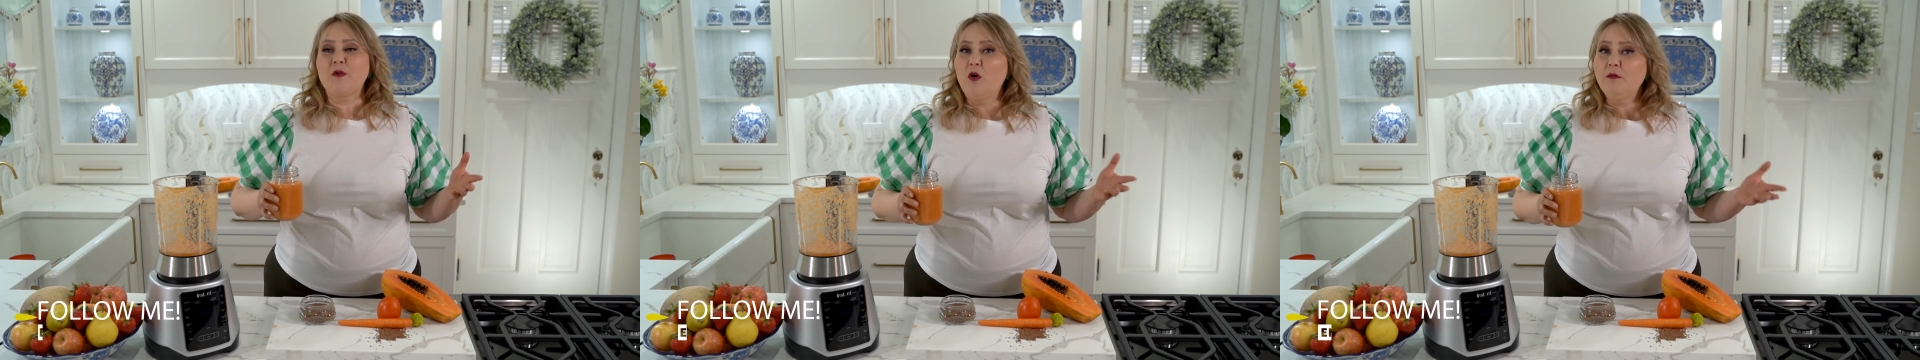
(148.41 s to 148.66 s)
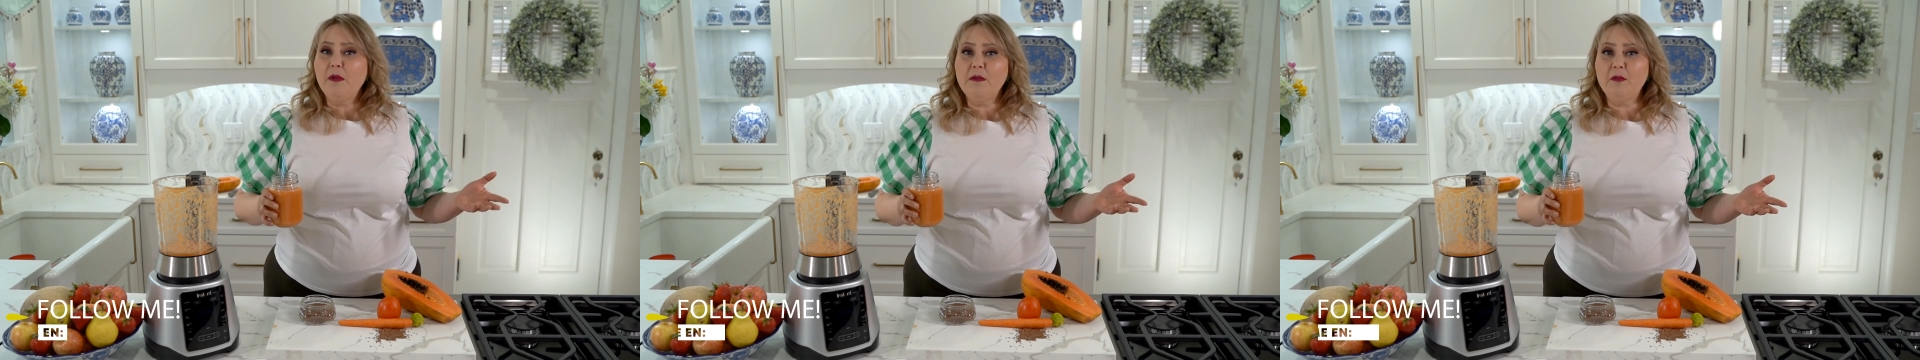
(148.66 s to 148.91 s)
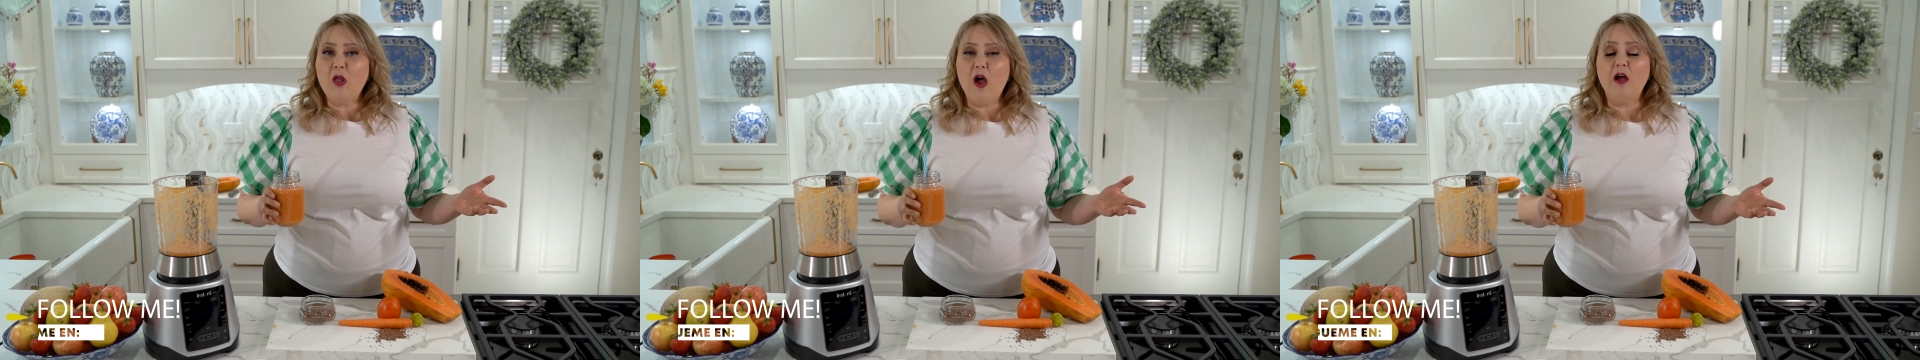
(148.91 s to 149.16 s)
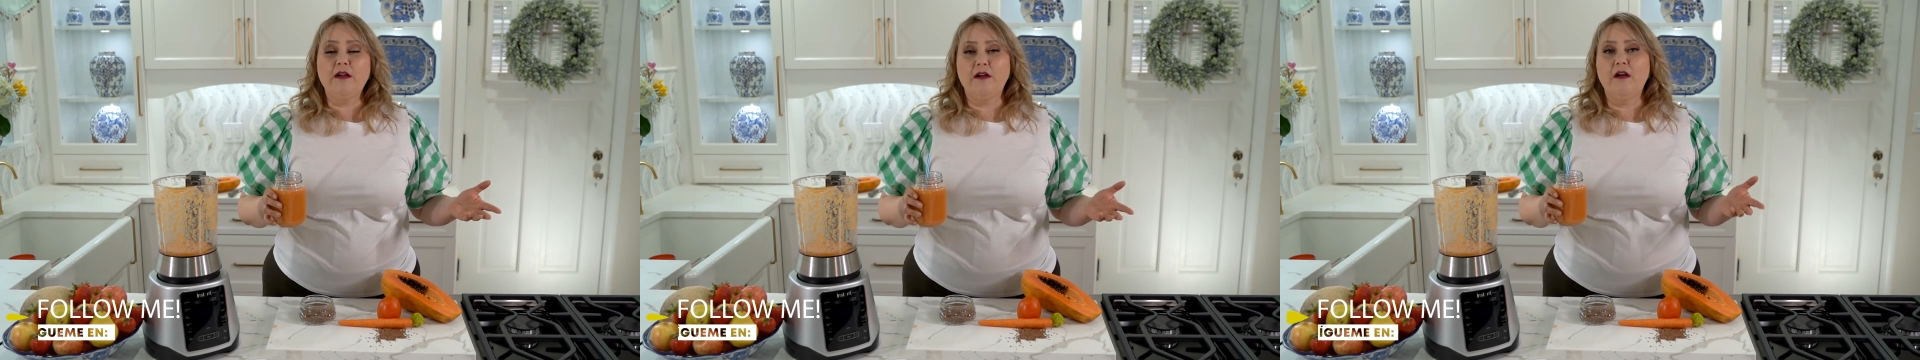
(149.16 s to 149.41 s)
on my
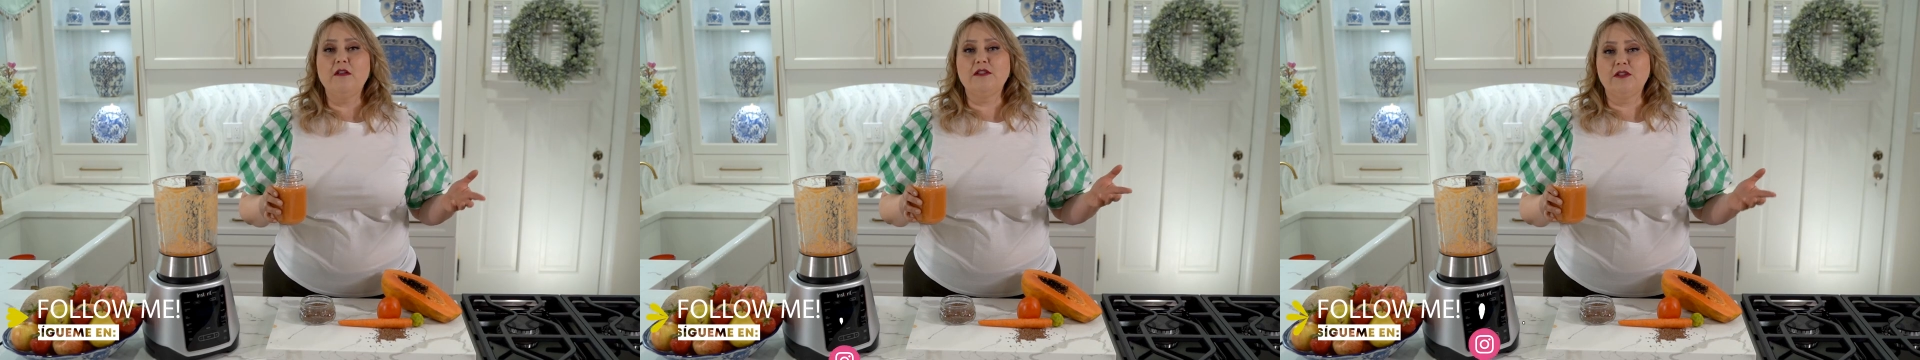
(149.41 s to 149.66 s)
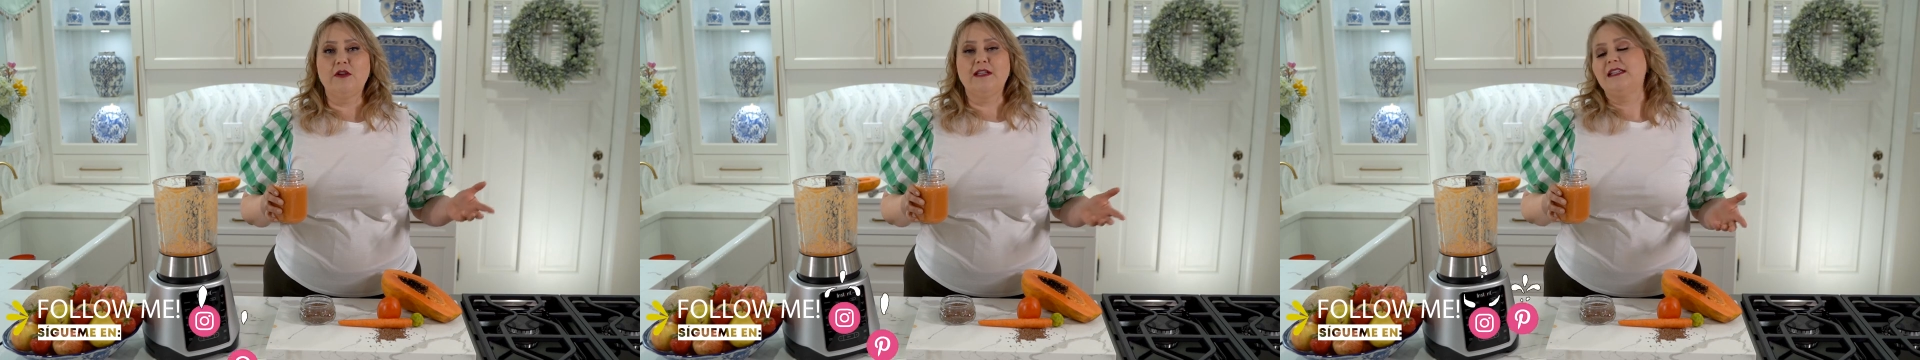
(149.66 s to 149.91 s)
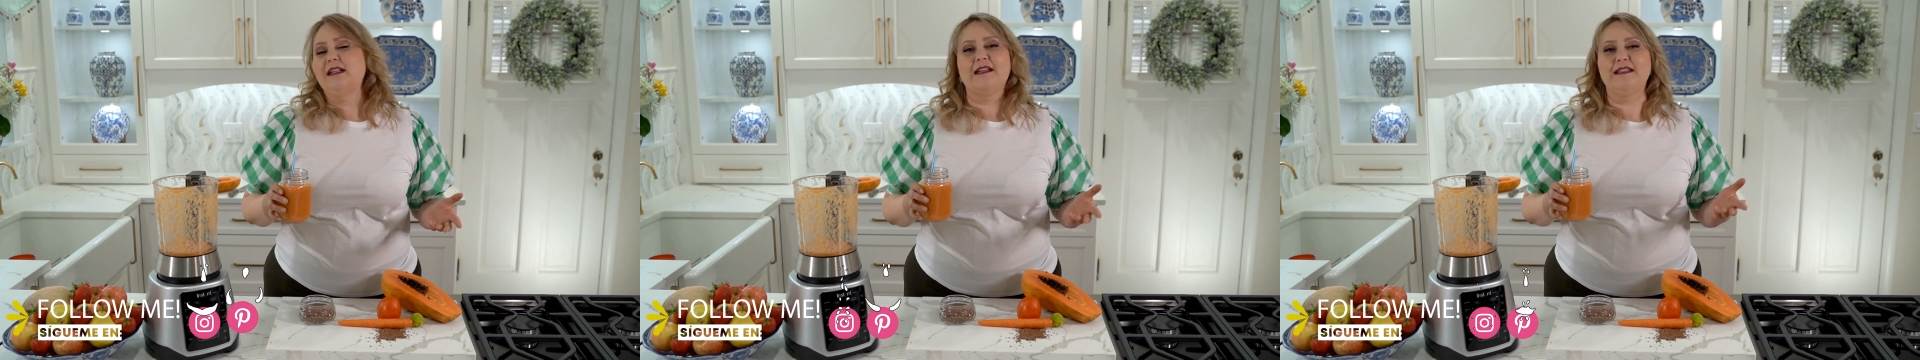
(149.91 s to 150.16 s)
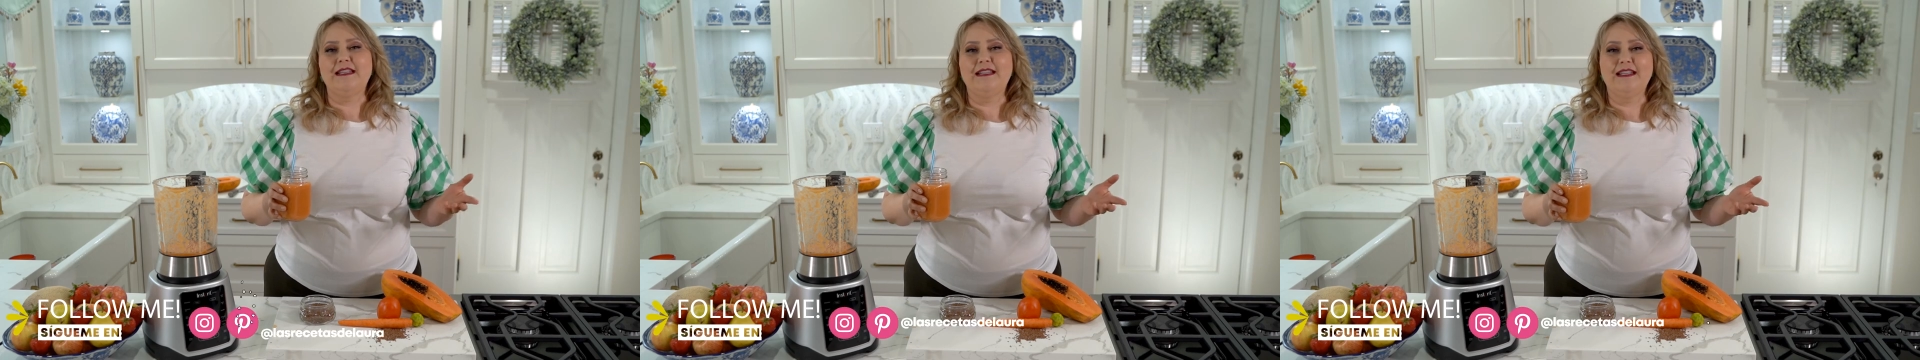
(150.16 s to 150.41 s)
blog also as Las
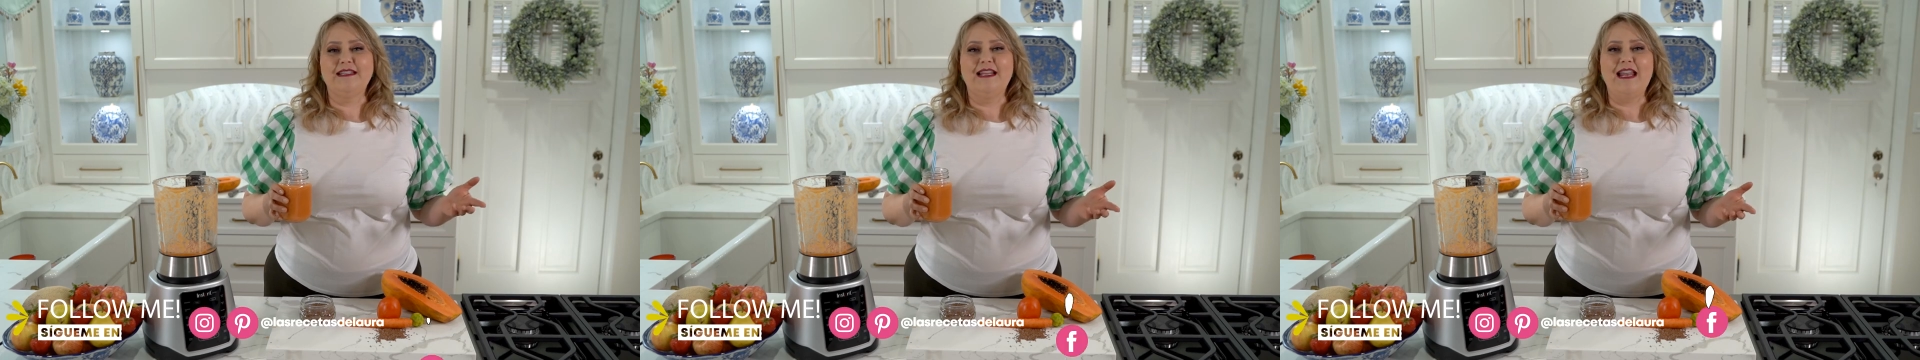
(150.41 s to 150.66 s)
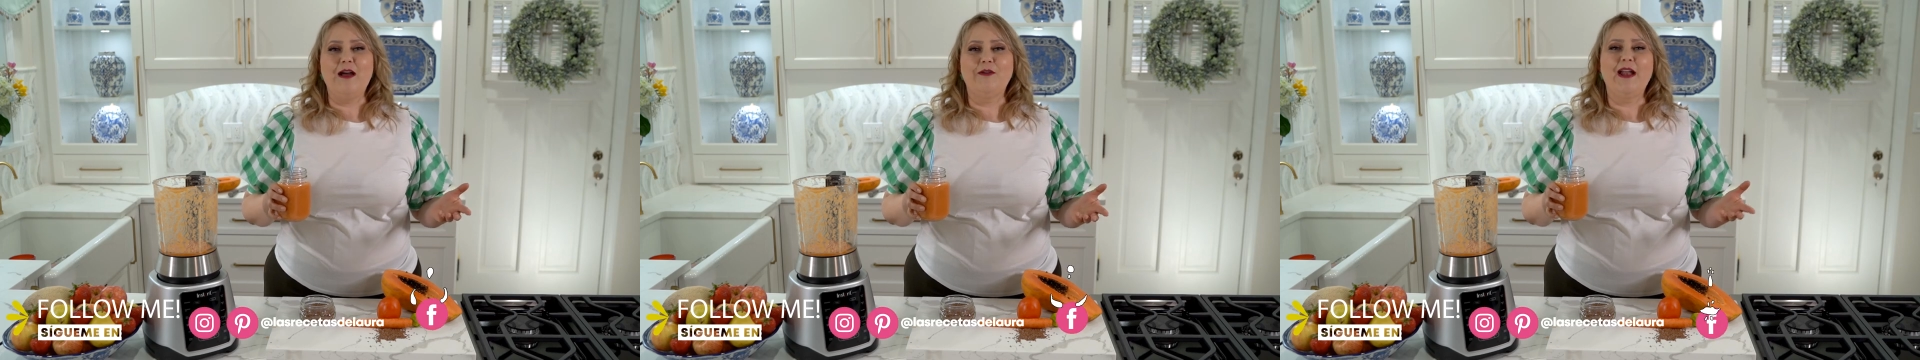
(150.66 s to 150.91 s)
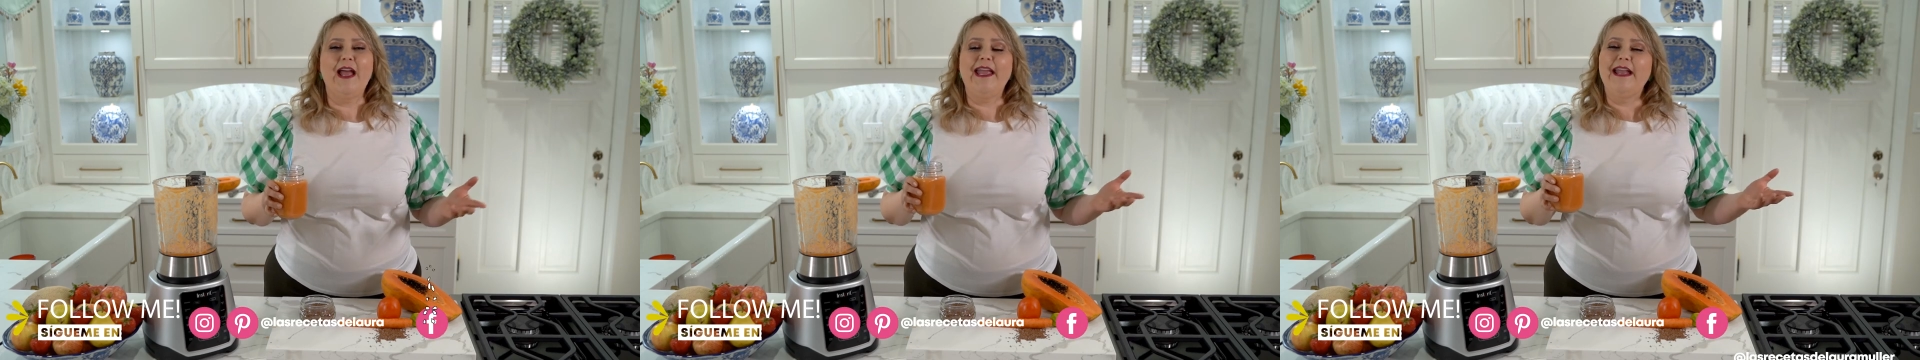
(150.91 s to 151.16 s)
Recetas de Laura,